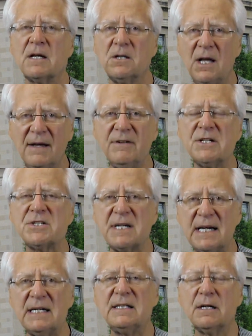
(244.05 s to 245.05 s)
Clive is
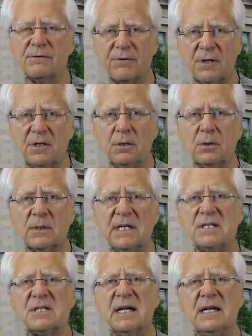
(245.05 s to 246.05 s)
standing there for you.
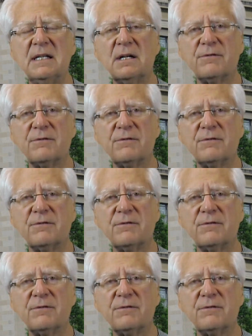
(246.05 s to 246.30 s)
He's standing